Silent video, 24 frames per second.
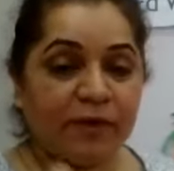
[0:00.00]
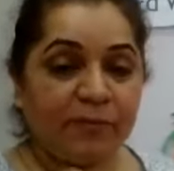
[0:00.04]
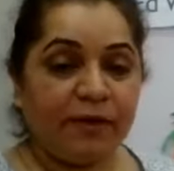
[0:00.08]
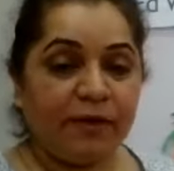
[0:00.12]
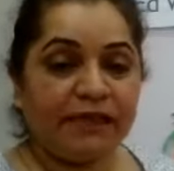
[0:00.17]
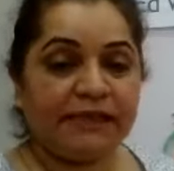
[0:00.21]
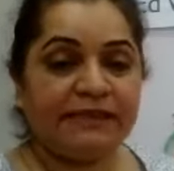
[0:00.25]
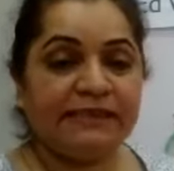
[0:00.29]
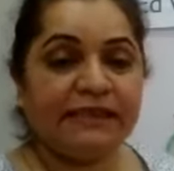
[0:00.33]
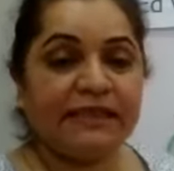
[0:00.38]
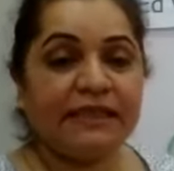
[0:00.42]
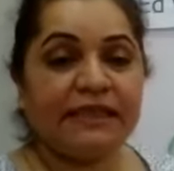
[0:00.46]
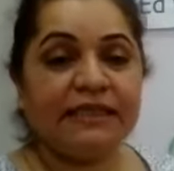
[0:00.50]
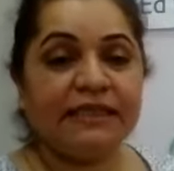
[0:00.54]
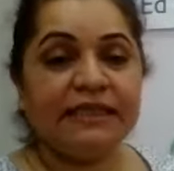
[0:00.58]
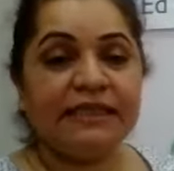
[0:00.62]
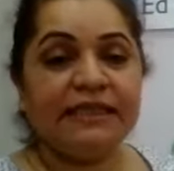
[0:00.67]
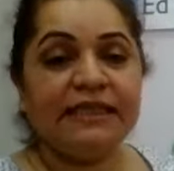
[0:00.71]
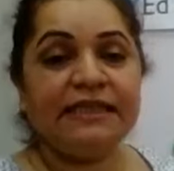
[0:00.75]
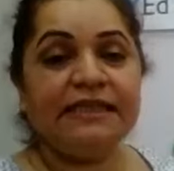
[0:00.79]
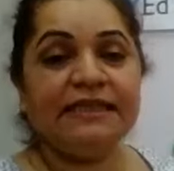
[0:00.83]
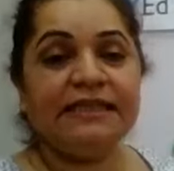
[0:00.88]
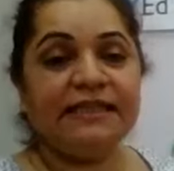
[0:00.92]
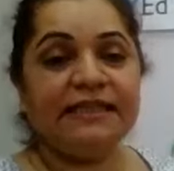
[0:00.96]

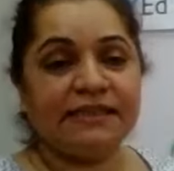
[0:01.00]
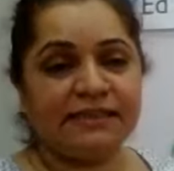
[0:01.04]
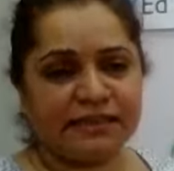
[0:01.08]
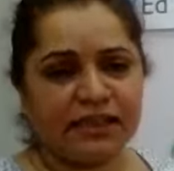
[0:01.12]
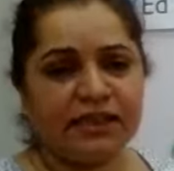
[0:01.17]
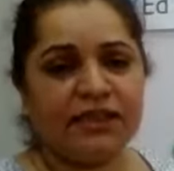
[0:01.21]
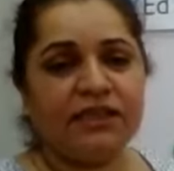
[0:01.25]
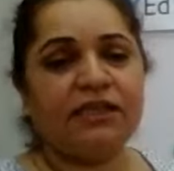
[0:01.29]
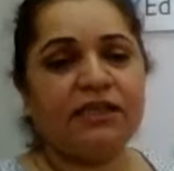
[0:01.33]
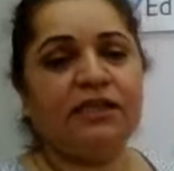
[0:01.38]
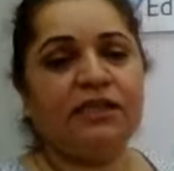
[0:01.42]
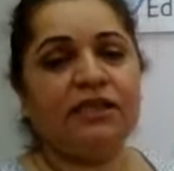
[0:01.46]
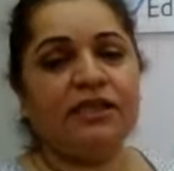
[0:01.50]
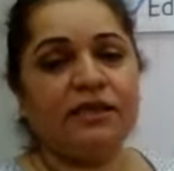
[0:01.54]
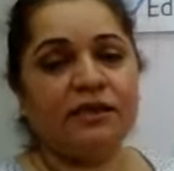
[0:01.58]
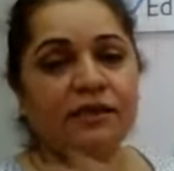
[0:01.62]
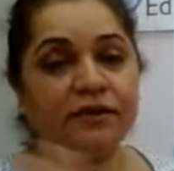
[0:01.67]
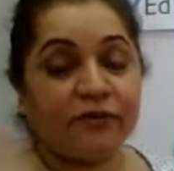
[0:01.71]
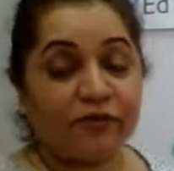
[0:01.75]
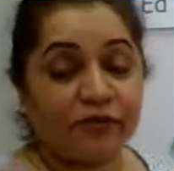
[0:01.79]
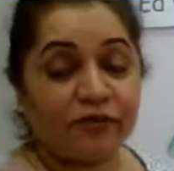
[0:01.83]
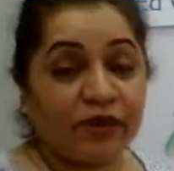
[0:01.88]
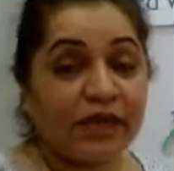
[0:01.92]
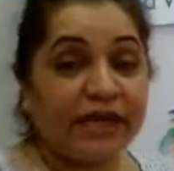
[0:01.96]
basically this color
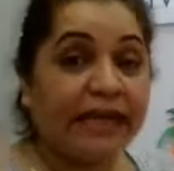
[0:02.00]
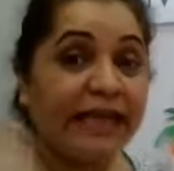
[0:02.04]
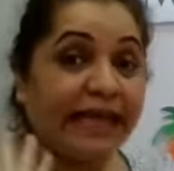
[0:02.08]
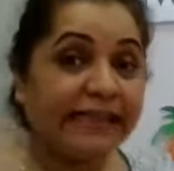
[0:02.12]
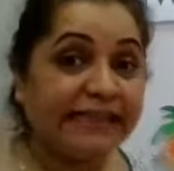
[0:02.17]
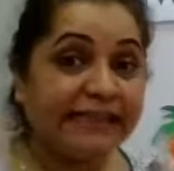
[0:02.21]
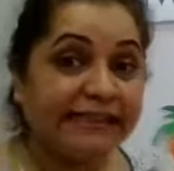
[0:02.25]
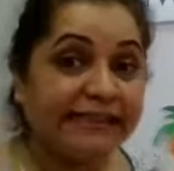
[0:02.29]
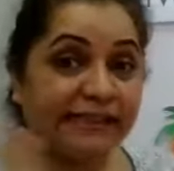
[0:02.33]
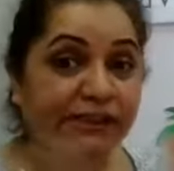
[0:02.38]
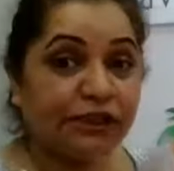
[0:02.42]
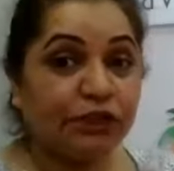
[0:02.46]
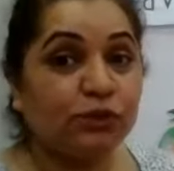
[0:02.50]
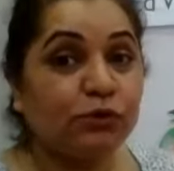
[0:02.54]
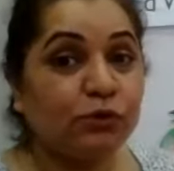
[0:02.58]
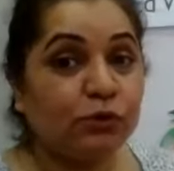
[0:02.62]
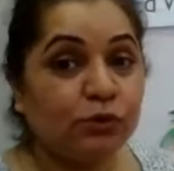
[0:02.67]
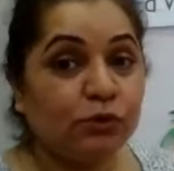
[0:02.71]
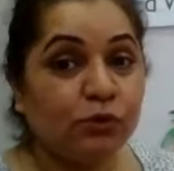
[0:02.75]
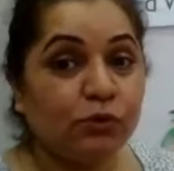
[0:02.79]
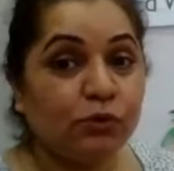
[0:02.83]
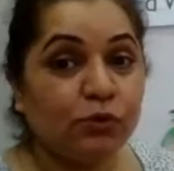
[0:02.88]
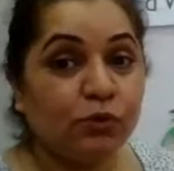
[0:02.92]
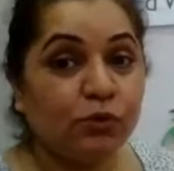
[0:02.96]
relates
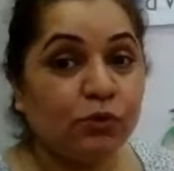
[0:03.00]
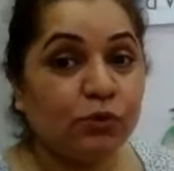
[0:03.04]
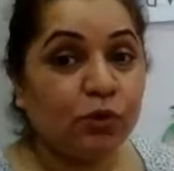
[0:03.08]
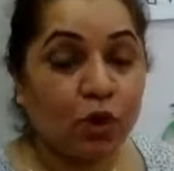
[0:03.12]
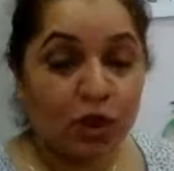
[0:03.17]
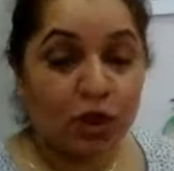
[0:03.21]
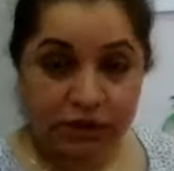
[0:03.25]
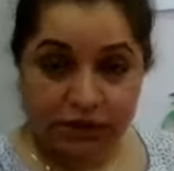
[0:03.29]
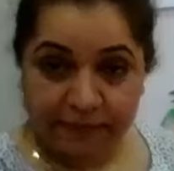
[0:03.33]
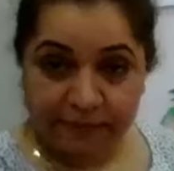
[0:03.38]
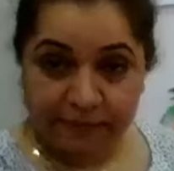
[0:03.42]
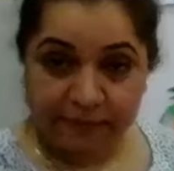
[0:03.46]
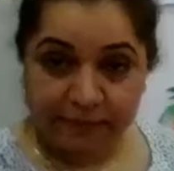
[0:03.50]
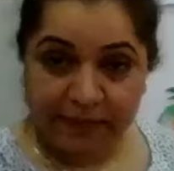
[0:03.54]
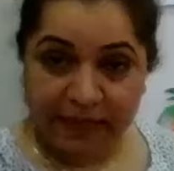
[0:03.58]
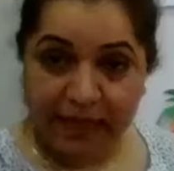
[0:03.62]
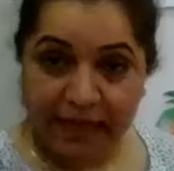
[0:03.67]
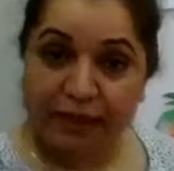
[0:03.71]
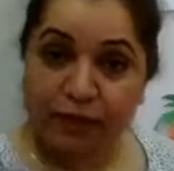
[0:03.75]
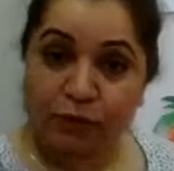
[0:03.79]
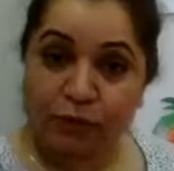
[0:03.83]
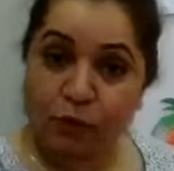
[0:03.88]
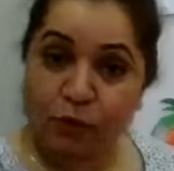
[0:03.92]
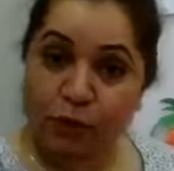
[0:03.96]
to autumn
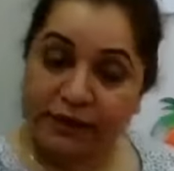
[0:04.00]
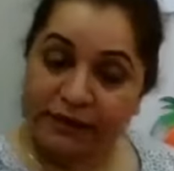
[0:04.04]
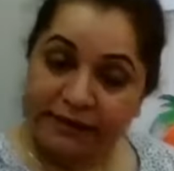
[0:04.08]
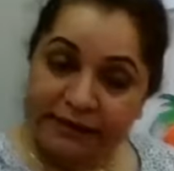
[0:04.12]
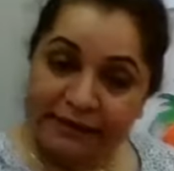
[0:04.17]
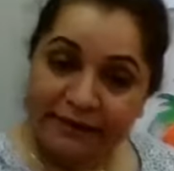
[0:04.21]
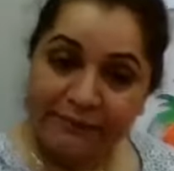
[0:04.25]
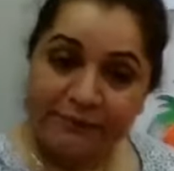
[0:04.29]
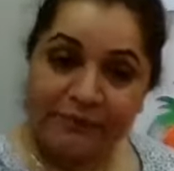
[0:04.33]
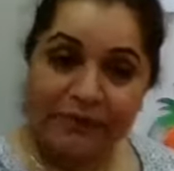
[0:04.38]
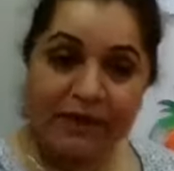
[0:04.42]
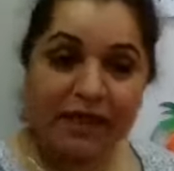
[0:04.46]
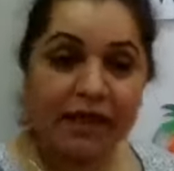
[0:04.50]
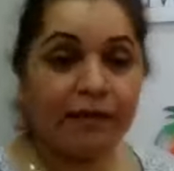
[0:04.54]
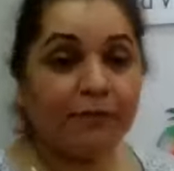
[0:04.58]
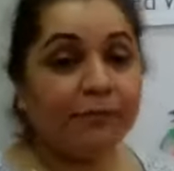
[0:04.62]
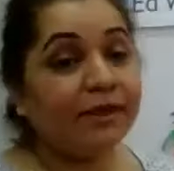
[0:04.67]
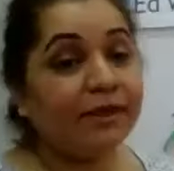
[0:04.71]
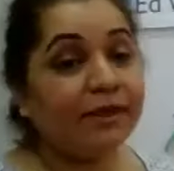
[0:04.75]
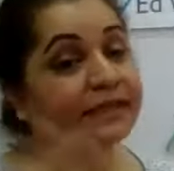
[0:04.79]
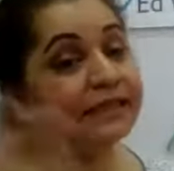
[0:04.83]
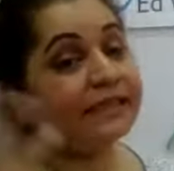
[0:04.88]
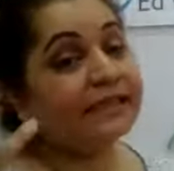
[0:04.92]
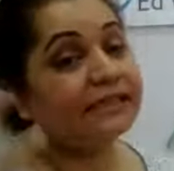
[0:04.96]
and winter
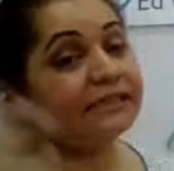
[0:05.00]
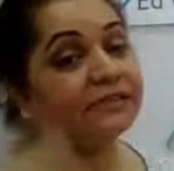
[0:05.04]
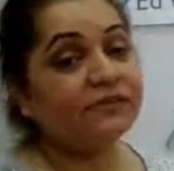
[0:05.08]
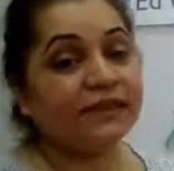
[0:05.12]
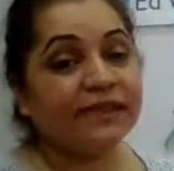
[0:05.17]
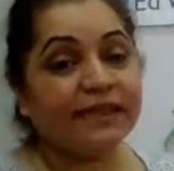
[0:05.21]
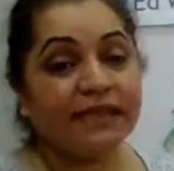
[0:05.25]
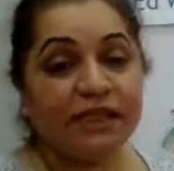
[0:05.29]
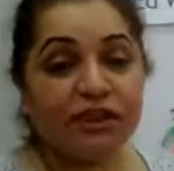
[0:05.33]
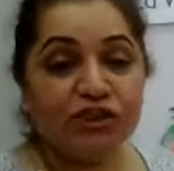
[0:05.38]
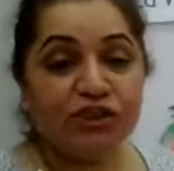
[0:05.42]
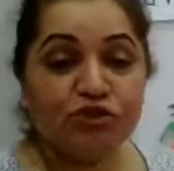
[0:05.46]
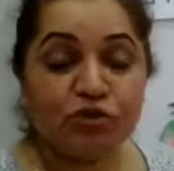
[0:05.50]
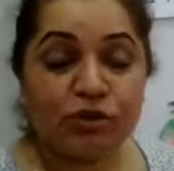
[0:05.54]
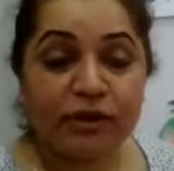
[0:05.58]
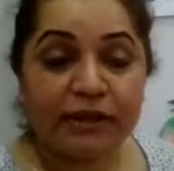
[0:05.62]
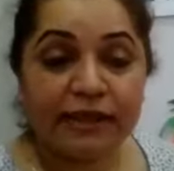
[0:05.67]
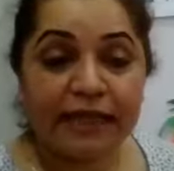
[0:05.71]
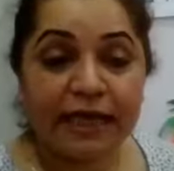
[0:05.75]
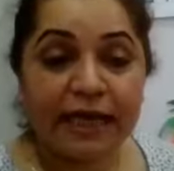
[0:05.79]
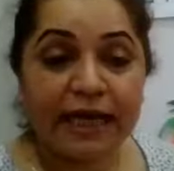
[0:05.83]
and yes we can enjoy